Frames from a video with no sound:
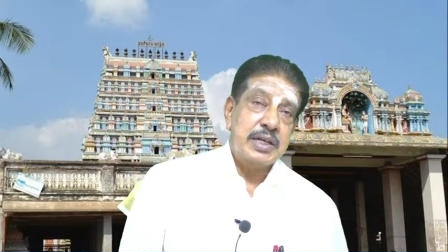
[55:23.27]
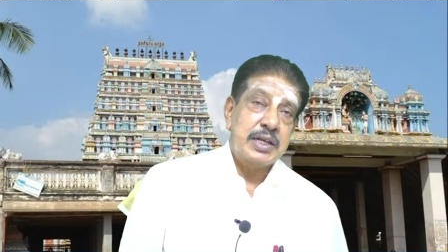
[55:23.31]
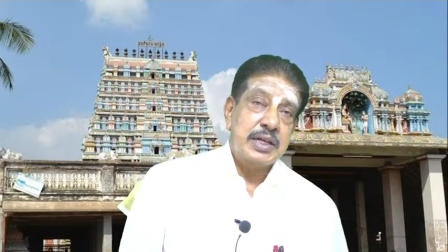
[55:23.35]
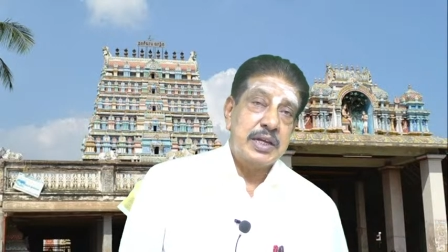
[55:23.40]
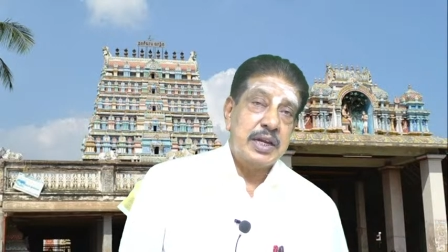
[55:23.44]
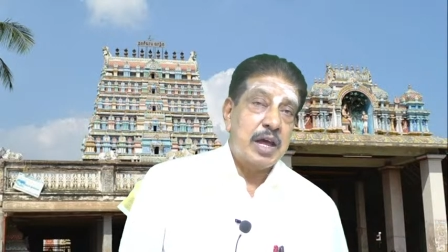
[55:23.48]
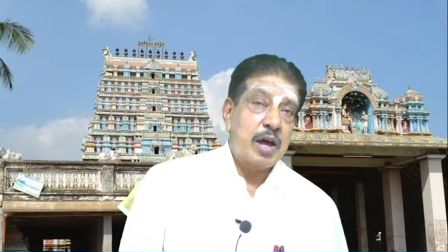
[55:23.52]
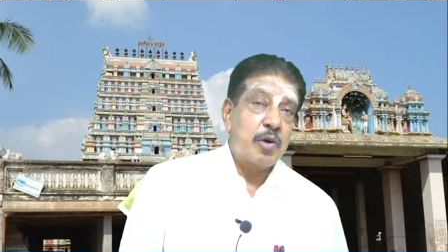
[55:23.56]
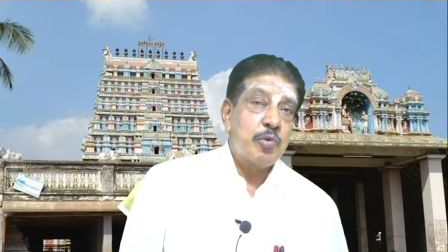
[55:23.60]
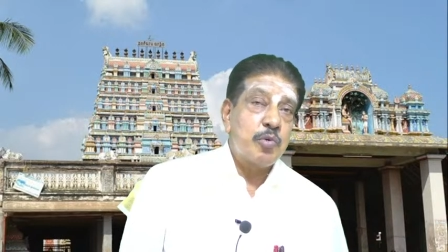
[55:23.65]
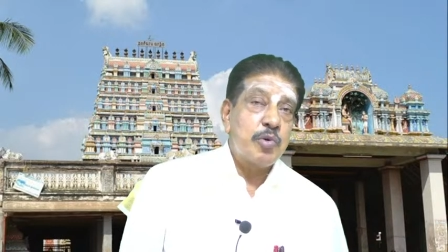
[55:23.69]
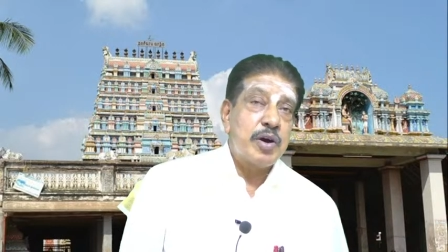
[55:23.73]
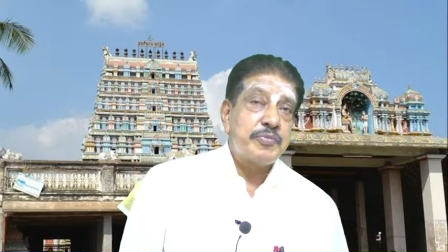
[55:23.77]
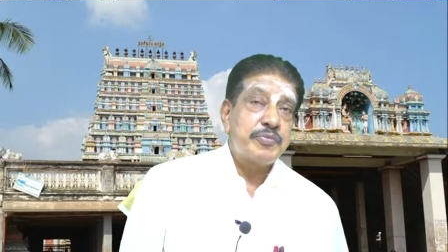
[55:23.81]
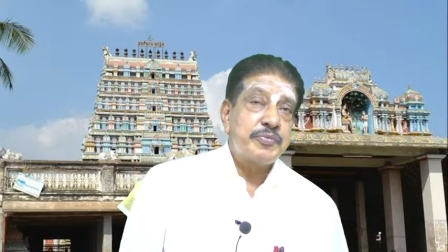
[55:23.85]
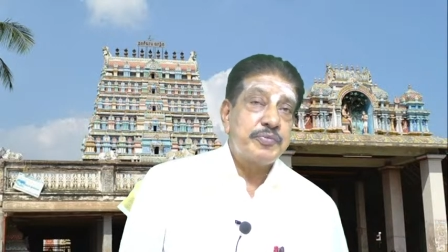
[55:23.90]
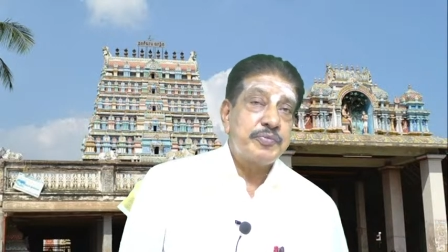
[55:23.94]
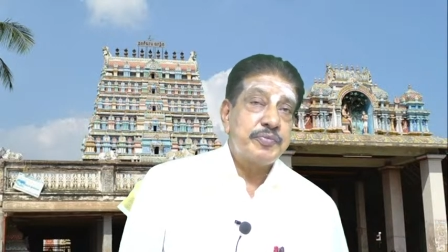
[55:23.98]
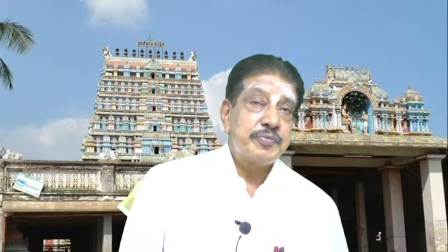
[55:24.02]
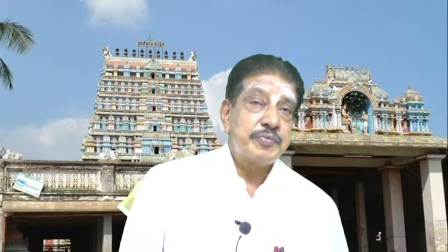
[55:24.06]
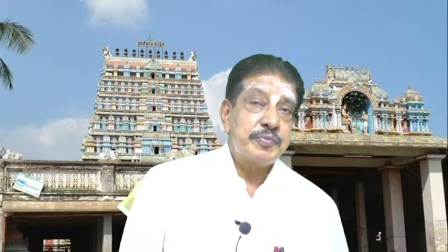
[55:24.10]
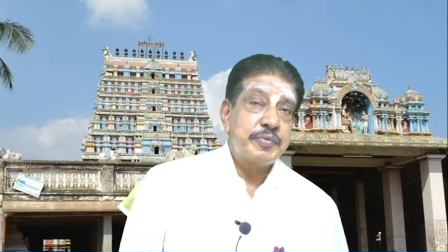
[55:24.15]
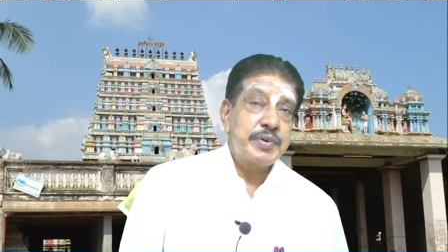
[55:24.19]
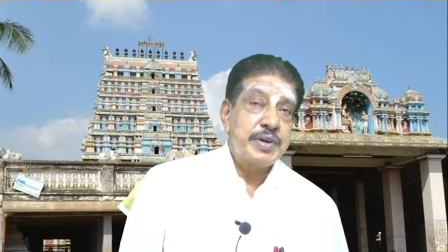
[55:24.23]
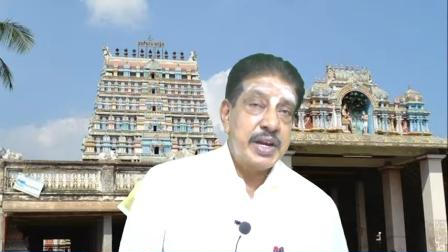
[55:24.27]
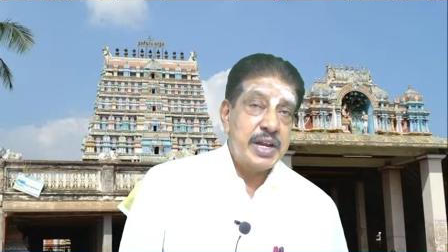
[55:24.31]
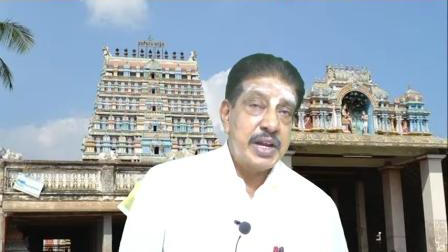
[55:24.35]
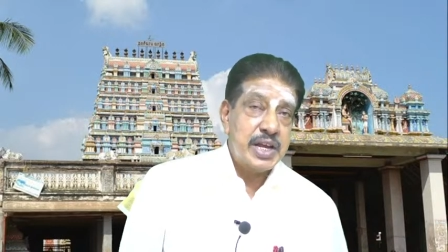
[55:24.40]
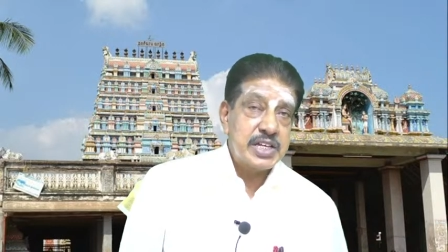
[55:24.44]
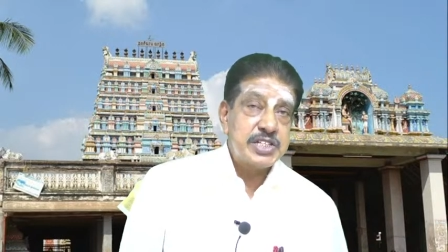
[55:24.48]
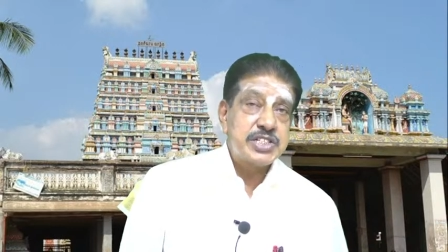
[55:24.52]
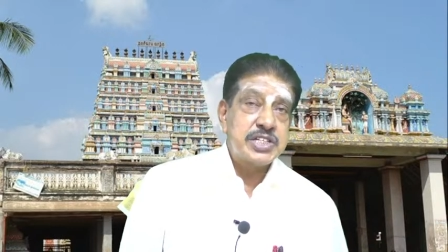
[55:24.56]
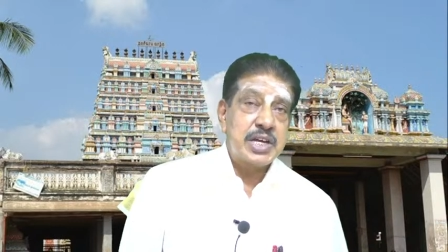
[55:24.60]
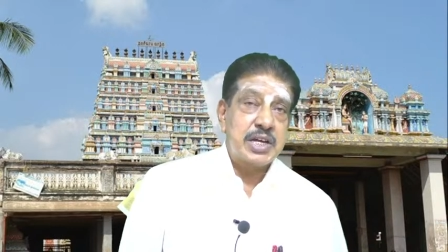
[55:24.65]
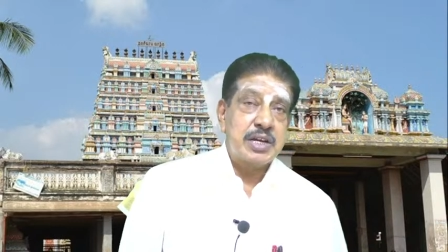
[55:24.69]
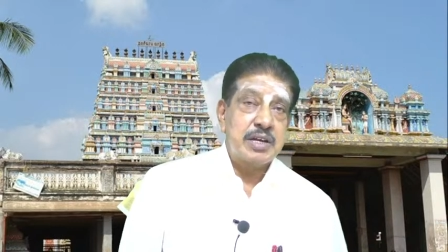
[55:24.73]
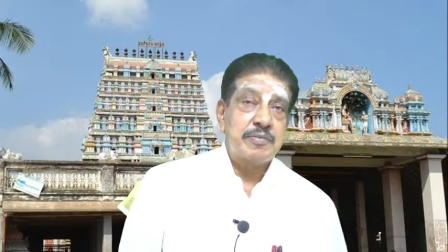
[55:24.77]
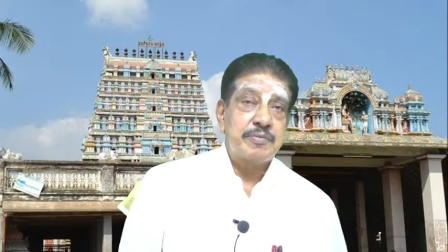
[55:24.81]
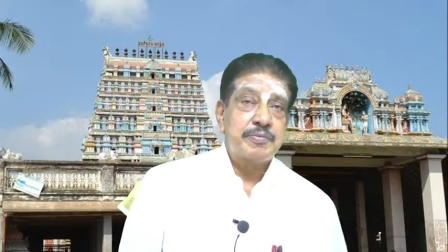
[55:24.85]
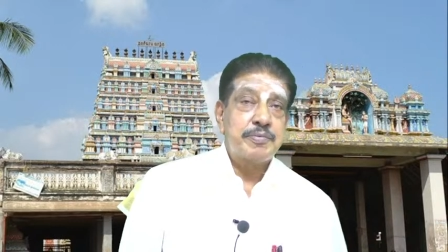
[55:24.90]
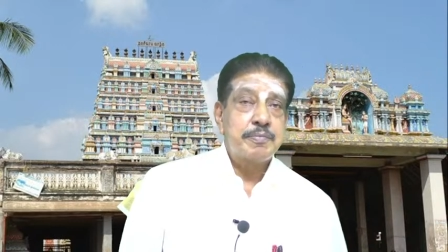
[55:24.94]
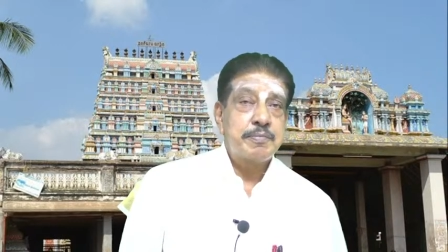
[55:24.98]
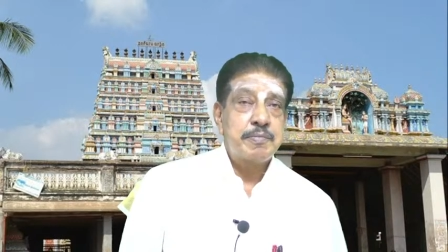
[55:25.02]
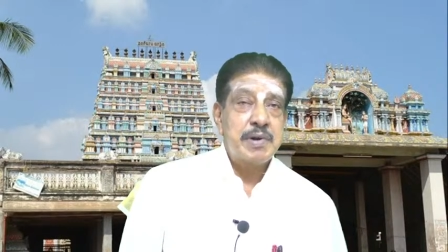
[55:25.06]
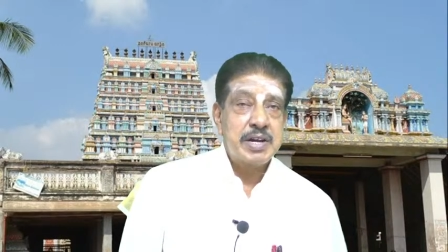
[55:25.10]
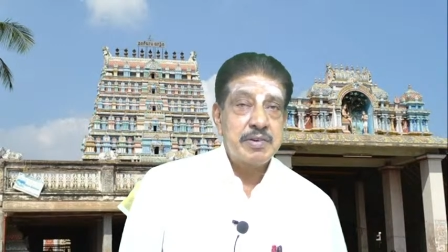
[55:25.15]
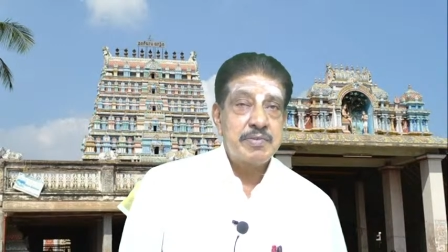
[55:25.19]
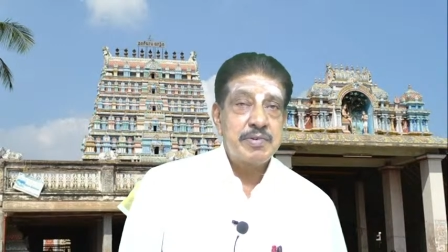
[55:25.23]
love of nature of
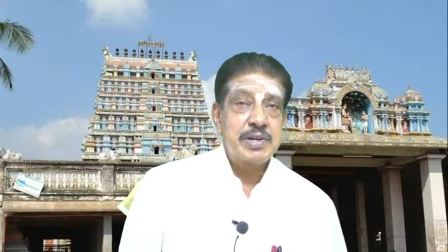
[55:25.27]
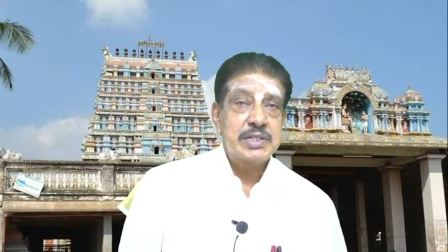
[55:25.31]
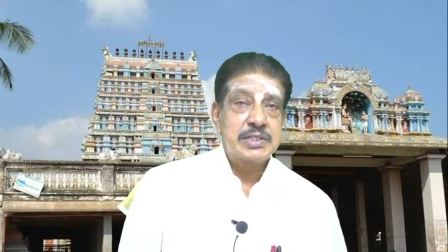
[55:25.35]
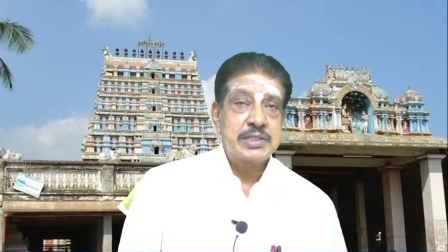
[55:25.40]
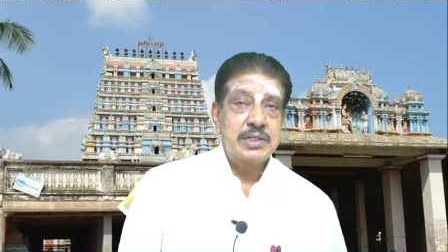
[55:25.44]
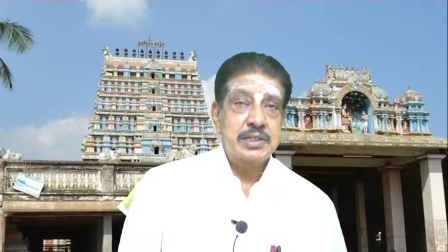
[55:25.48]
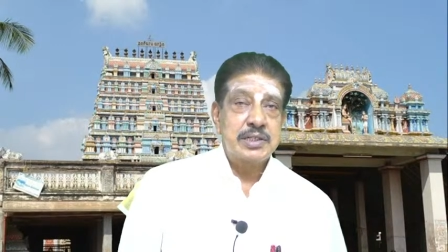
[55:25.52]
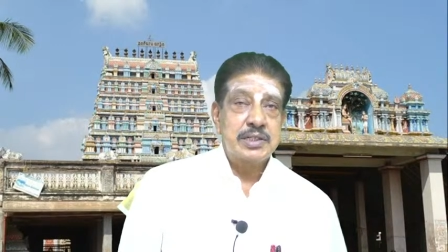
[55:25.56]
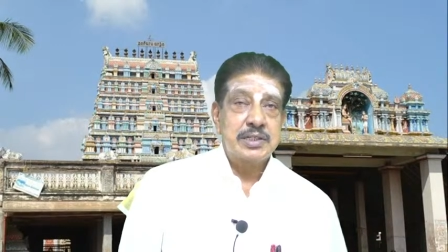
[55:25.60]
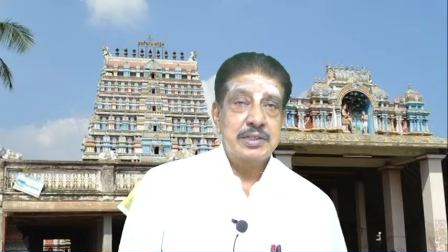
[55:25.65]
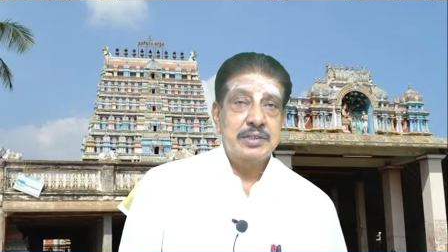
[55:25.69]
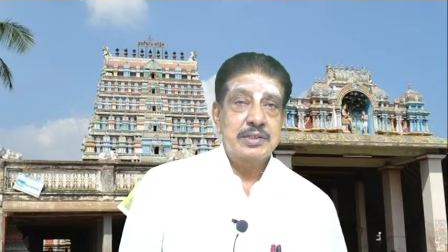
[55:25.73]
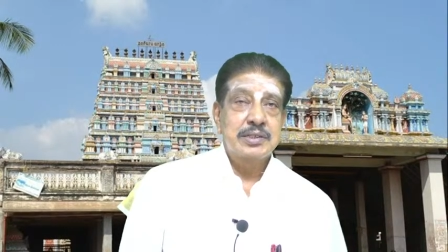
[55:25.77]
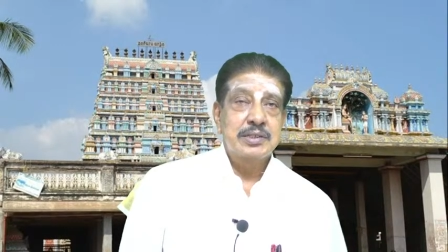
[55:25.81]
Manivasaka.